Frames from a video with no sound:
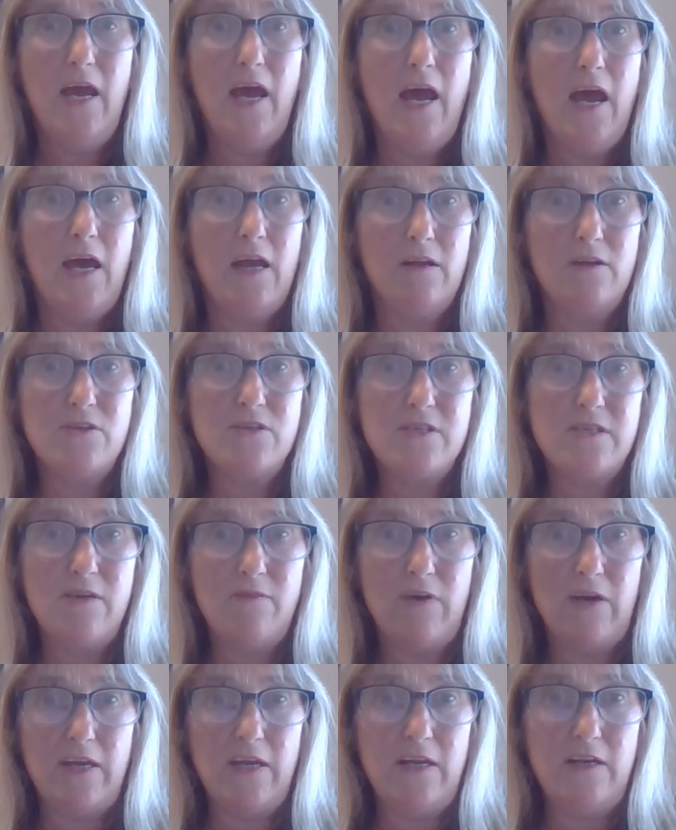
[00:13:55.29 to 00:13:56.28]
And I'll just see if I
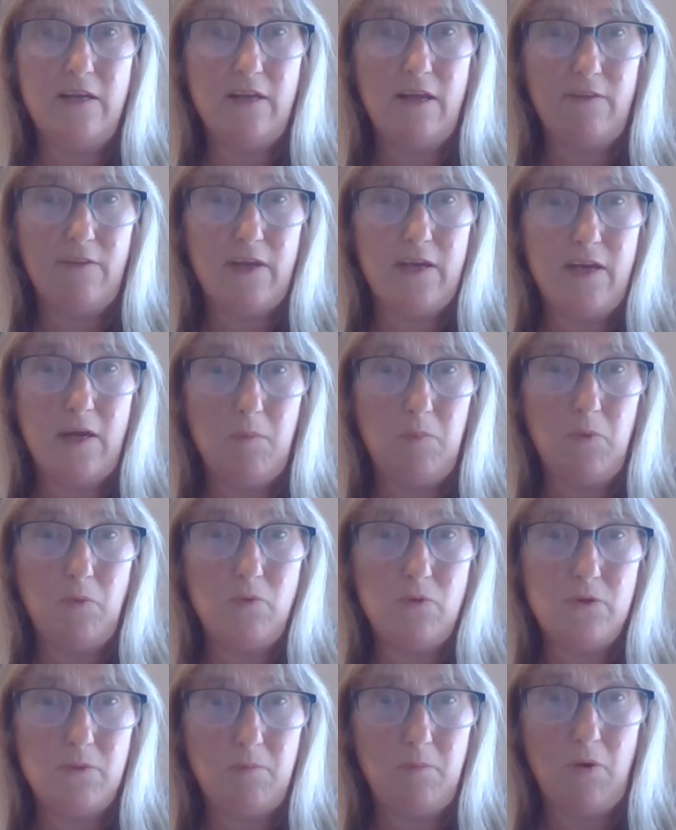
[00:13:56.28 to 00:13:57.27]
can get another couple
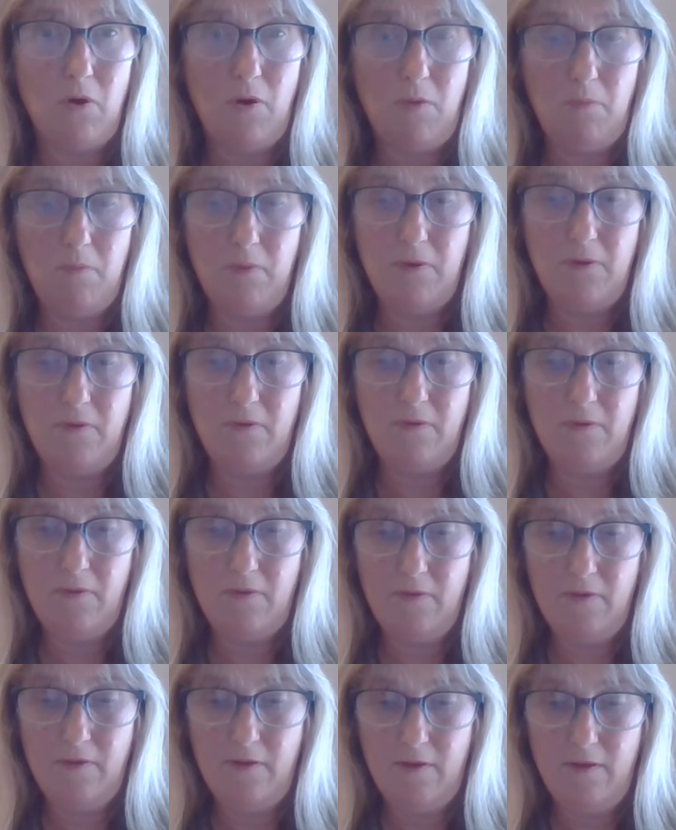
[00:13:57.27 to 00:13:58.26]
to pop.
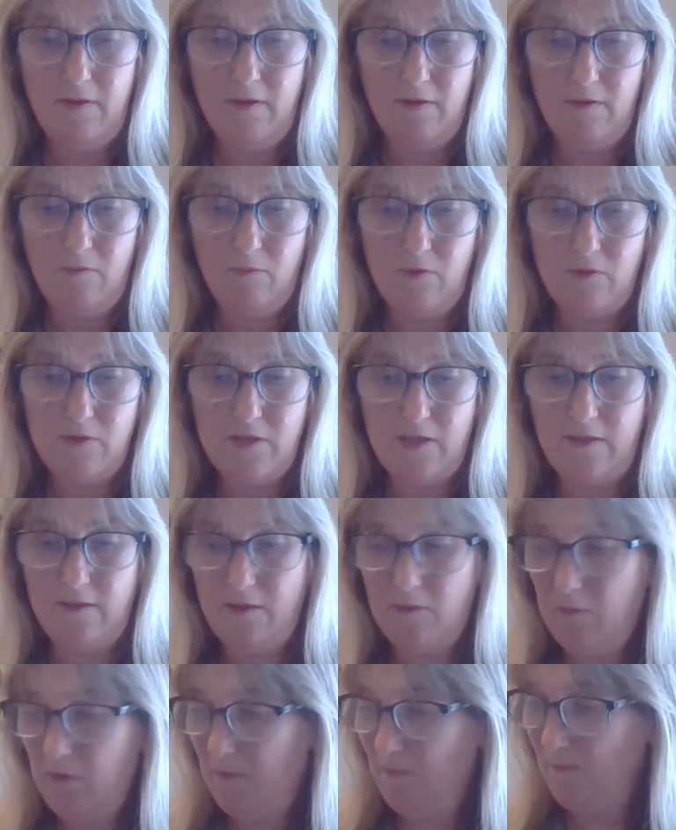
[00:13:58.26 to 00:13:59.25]
Take that
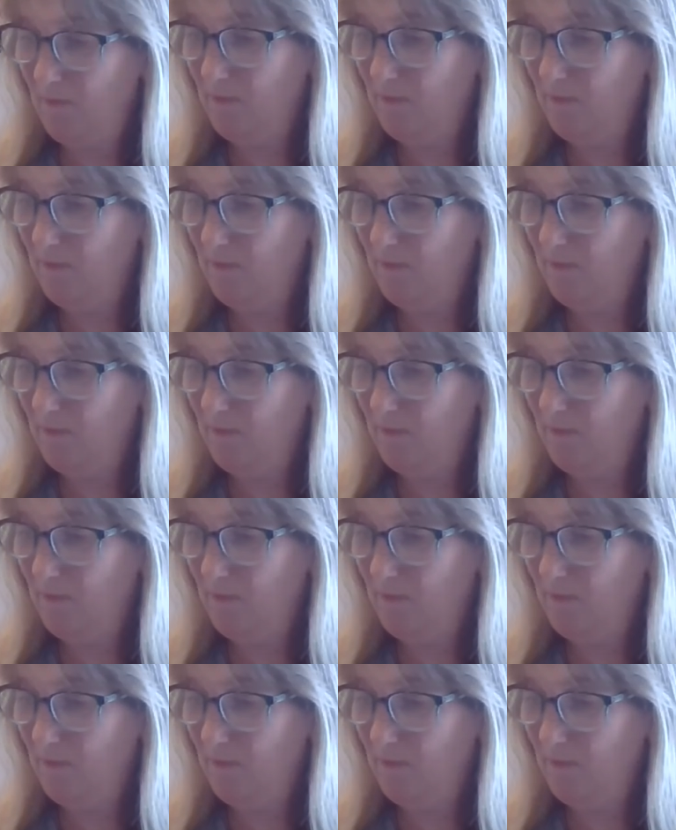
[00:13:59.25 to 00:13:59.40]
one.